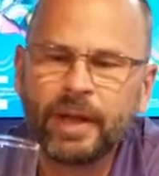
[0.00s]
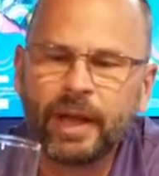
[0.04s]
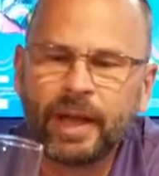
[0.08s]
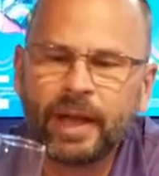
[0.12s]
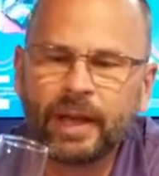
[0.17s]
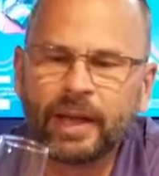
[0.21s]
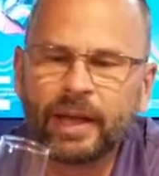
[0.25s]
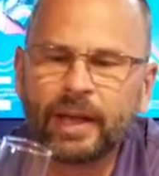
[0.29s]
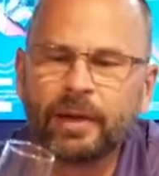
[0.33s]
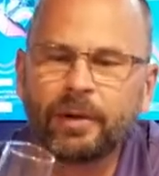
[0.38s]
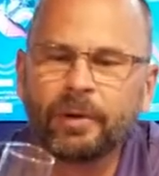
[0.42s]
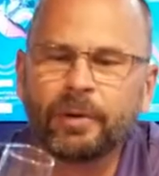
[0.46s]

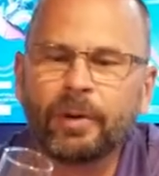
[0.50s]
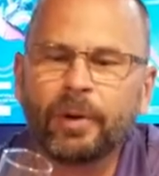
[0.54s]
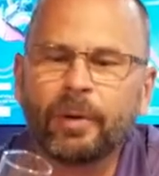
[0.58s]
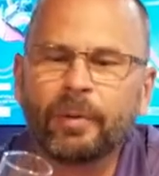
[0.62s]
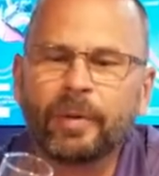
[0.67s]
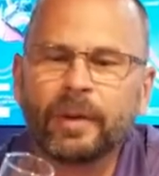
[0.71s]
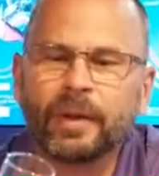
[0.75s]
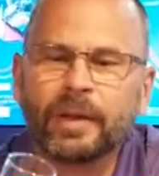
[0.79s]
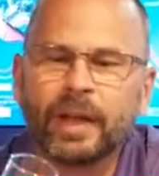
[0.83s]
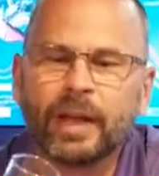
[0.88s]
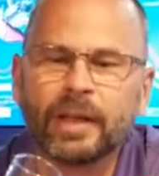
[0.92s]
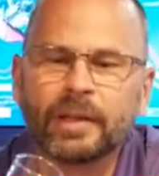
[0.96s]
And I don't know
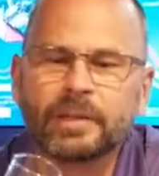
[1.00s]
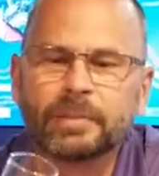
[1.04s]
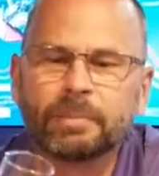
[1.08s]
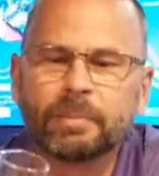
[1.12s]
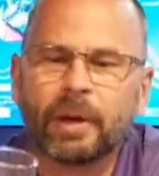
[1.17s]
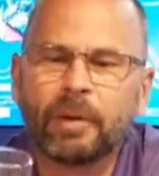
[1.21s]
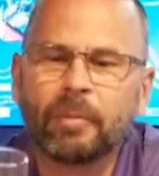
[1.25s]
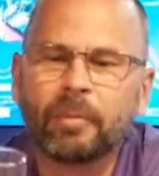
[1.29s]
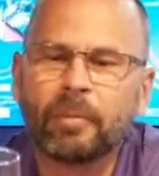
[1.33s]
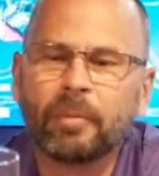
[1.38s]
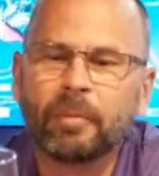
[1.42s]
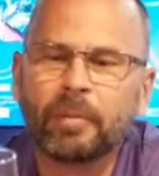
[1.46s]
that that's
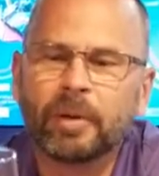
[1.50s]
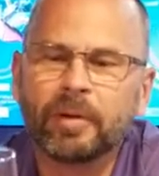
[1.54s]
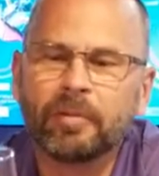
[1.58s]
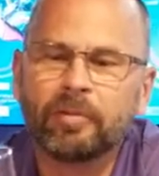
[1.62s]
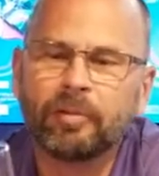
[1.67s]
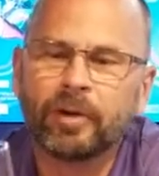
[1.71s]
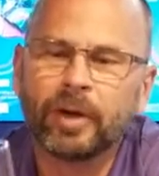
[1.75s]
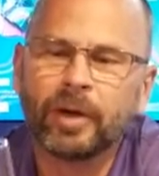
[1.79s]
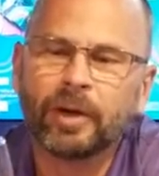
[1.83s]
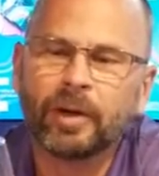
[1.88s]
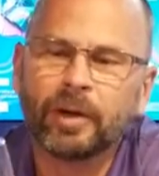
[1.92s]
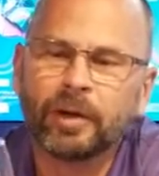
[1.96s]
probably
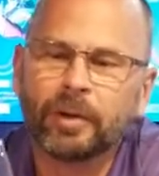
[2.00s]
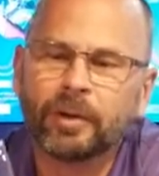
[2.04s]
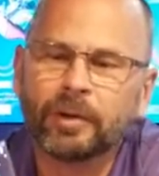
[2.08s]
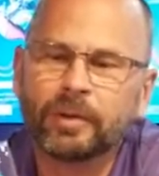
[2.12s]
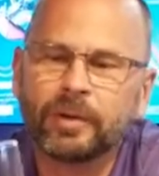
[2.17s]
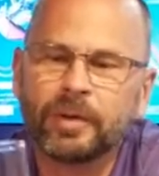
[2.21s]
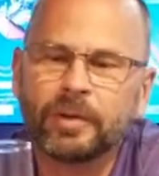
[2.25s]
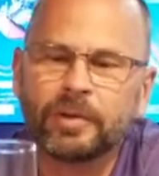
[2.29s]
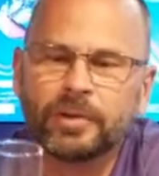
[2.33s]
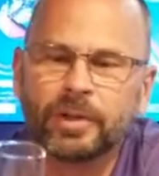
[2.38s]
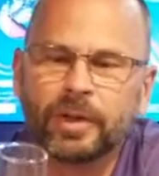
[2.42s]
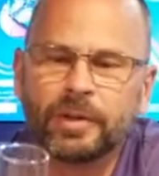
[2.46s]
fair
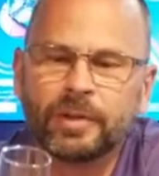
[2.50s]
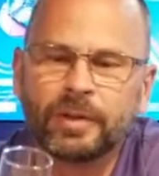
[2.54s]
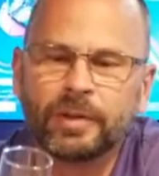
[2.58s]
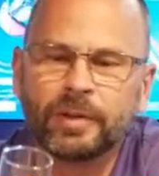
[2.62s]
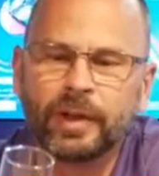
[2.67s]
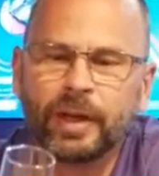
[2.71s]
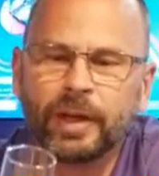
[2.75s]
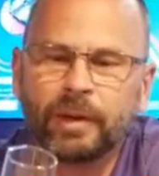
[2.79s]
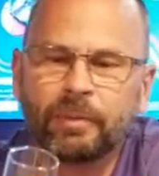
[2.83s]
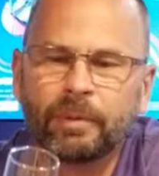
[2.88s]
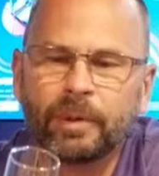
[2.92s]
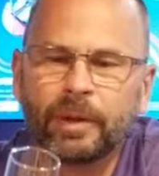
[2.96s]
to judge it
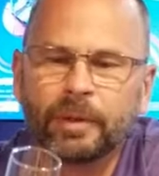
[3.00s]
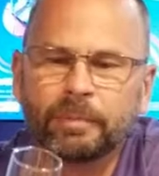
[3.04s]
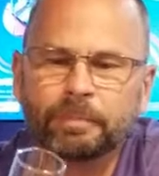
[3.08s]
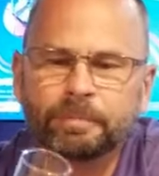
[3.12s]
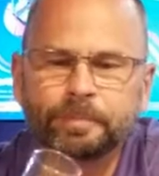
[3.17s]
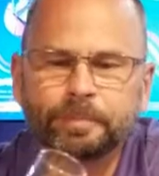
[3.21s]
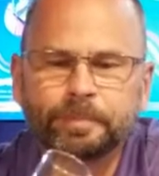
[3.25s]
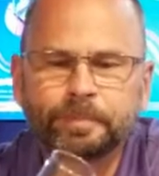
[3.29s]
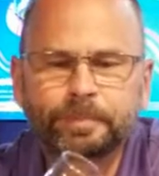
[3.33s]
that way.